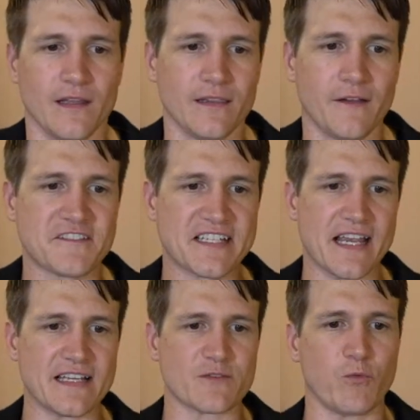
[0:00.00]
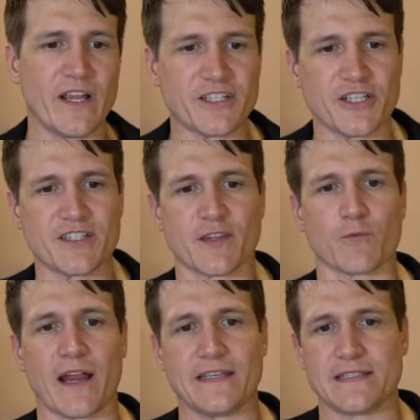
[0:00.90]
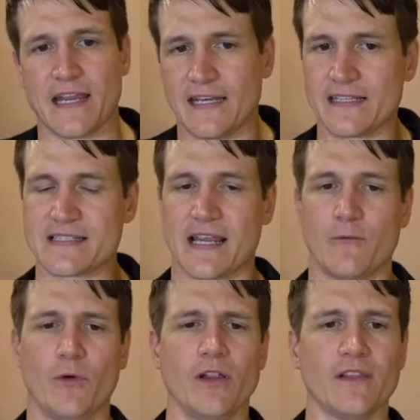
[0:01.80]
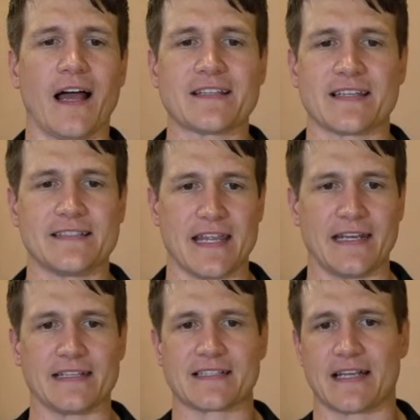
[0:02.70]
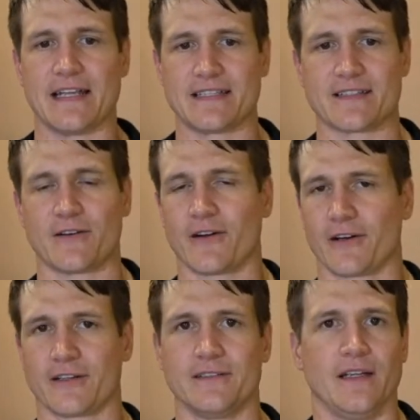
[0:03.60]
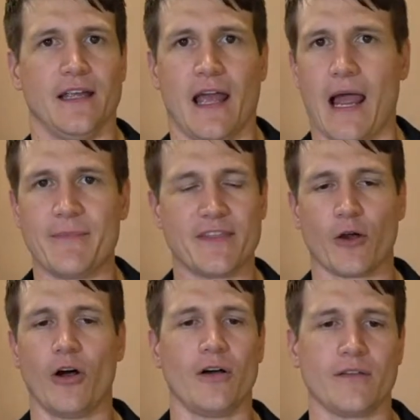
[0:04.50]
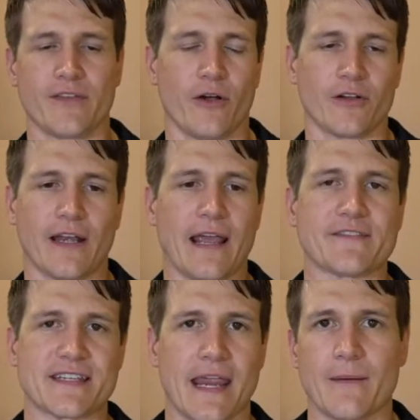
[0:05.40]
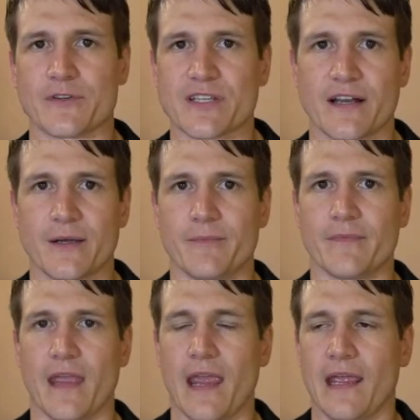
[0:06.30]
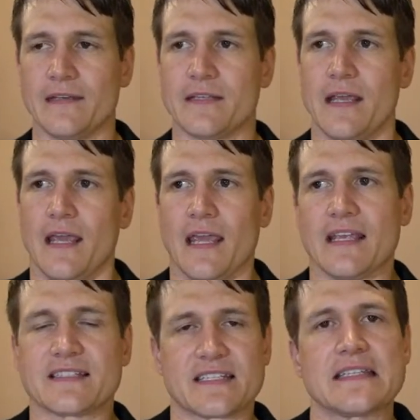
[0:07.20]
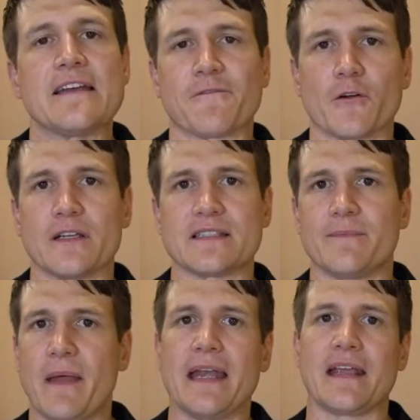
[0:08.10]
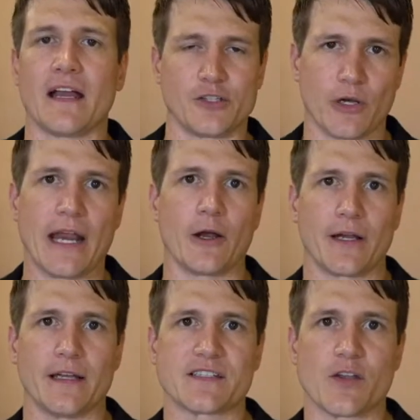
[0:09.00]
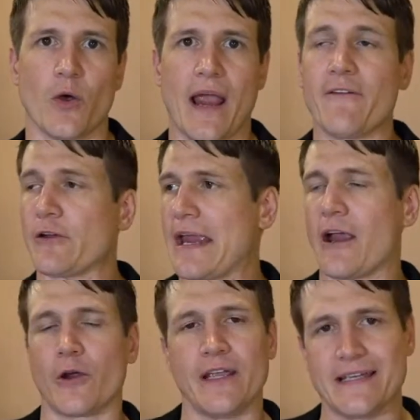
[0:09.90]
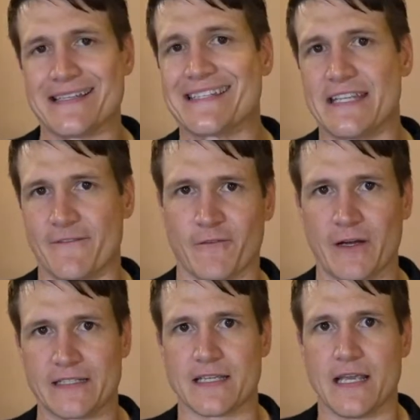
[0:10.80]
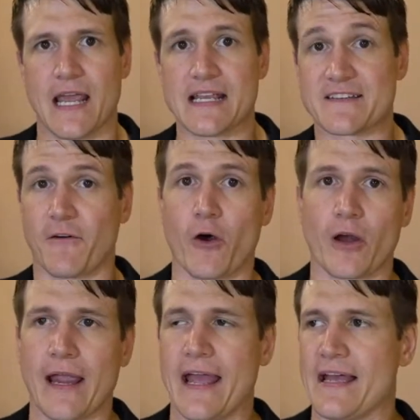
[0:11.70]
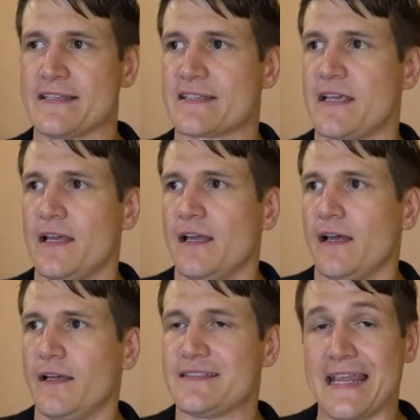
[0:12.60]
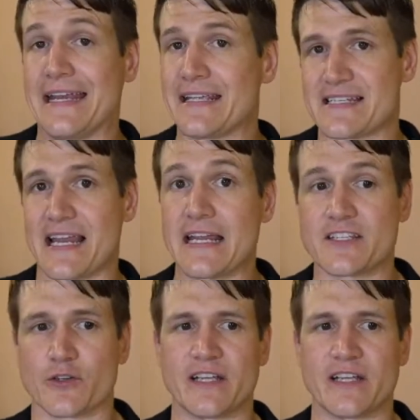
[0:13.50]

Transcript: love says which is the right dating site well lots of dating sites are I mean, they're all they're all going to have scammers on them, and it's different depending on your area. So every area is different as far as dating sites are